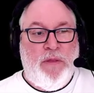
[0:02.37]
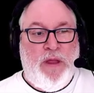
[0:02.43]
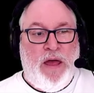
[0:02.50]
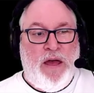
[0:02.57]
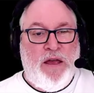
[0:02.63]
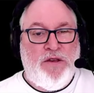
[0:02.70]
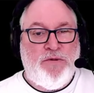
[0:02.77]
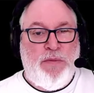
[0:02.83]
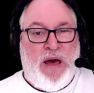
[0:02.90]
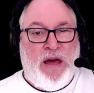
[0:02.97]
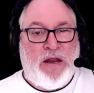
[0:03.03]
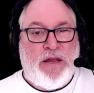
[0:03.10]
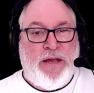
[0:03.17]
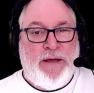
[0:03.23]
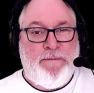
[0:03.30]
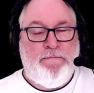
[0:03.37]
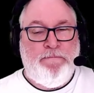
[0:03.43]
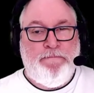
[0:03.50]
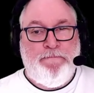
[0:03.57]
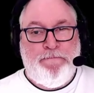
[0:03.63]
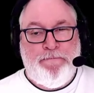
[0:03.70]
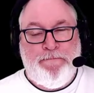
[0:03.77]
Hi, it's Mark here.
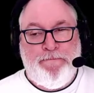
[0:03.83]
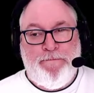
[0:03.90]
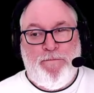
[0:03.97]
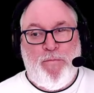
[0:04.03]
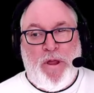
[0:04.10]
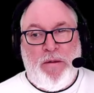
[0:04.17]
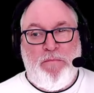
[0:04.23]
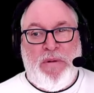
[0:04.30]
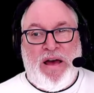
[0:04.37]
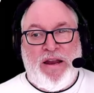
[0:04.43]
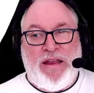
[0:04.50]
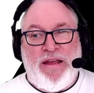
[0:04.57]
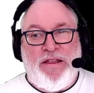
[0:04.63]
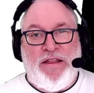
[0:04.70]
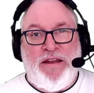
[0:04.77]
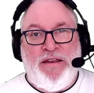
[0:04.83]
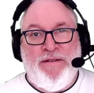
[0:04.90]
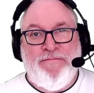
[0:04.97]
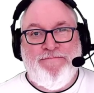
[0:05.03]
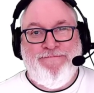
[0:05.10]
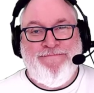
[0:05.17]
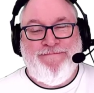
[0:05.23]
Mark Gillan.
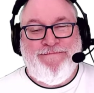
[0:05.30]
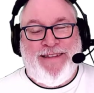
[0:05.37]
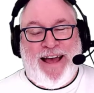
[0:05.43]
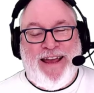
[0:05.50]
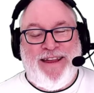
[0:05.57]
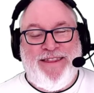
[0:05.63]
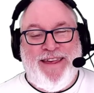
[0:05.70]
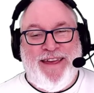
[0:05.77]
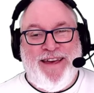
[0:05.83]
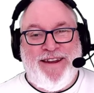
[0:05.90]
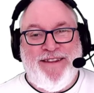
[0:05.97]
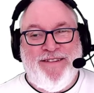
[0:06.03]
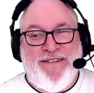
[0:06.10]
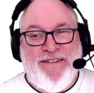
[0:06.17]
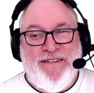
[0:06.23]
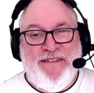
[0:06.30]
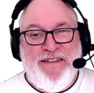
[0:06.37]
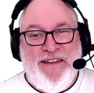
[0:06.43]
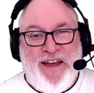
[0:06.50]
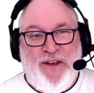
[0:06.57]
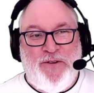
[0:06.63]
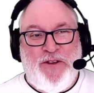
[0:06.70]
Hi there.
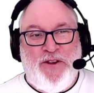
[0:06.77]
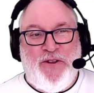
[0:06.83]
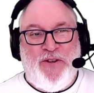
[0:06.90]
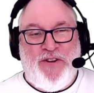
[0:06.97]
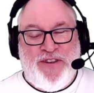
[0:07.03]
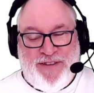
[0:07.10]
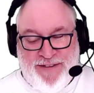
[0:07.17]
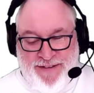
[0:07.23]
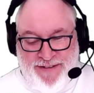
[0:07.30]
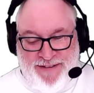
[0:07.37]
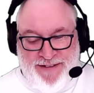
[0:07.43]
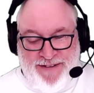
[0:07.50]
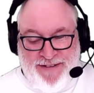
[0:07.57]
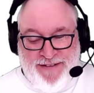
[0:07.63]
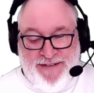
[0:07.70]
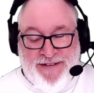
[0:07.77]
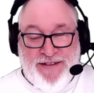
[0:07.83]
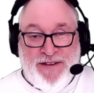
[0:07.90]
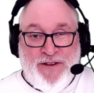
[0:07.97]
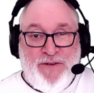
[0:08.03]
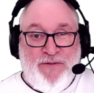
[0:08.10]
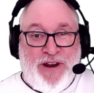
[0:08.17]
How you doing?
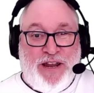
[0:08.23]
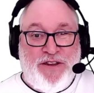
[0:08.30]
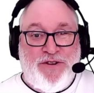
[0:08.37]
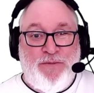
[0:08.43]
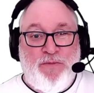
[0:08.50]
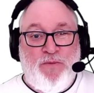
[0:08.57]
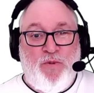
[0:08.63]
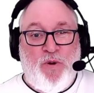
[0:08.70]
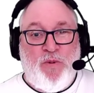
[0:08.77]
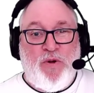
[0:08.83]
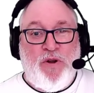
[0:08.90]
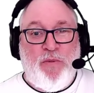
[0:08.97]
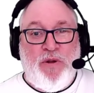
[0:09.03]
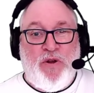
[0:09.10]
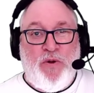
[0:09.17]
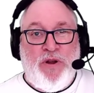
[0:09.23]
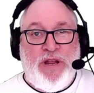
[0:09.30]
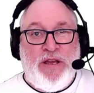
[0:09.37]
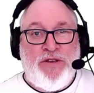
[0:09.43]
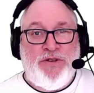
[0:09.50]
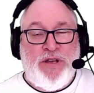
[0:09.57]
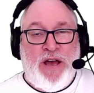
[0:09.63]
Right, what we're going to be doing
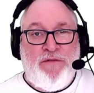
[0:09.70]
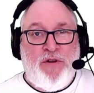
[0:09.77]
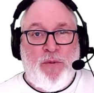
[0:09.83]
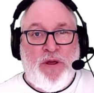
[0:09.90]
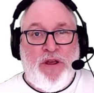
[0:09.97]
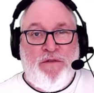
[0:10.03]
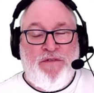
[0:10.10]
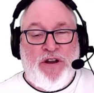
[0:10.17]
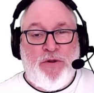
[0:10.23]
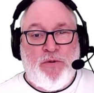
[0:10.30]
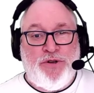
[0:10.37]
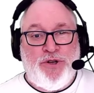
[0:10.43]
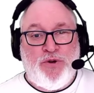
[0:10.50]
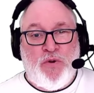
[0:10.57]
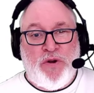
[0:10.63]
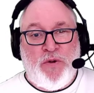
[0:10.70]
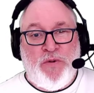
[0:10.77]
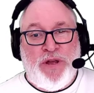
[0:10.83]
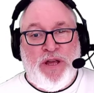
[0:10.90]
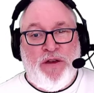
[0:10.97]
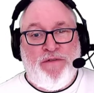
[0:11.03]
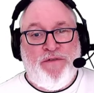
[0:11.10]
is having a wee video tutorial
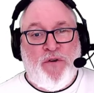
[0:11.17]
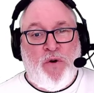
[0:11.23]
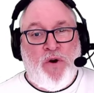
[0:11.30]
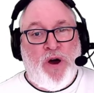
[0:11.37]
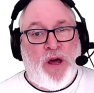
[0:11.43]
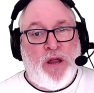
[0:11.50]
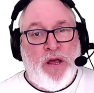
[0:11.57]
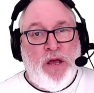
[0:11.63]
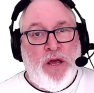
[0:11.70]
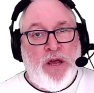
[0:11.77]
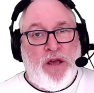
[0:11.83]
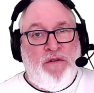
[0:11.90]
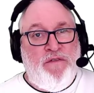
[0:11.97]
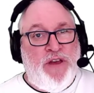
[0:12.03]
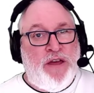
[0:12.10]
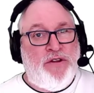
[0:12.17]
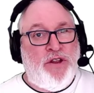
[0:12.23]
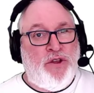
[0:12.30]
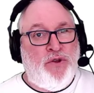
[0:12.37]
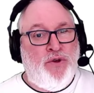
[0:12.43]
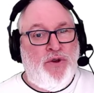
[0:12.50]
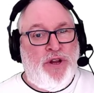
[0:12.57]
here for
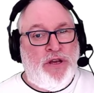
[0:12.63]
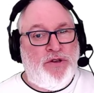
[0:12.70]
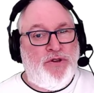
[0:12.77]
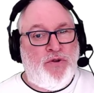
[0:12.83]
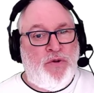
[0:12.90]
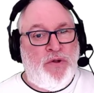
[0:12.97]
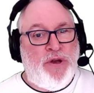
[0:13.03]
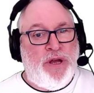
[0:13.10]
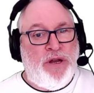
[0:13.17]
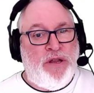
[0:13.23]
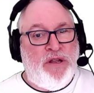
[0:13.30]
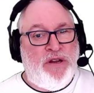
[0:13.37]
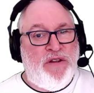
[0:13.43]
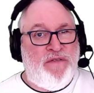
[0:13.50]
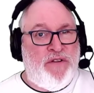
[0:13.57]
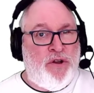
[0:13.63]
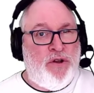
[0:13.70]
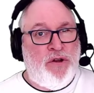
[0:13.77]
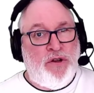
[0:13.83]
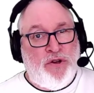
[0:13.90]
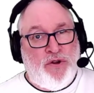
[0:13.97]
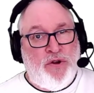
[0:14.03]
converting units, so looking at the different
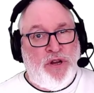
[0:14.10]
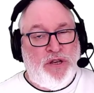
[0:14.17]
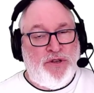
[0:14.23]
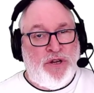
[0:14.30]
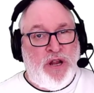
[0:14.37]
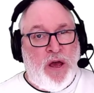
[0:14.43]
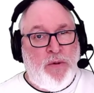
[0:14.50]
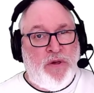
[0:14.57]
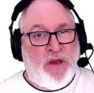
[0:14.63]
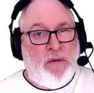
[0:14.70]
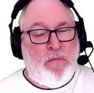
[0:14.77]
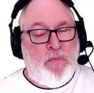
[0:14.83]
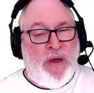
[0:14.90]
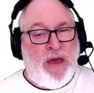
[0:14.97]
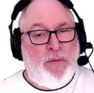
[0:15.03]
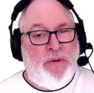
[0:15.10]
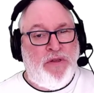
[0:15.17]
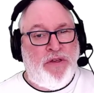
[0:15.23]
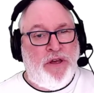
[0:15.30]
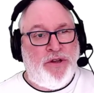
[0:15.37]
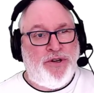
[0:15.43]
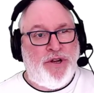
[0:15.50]
units and how they compare
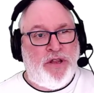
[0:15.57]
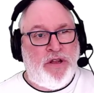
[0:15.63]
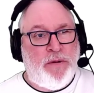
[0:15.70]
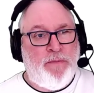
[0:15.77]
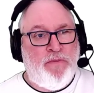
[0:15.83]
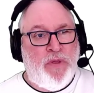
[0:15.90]
with each other.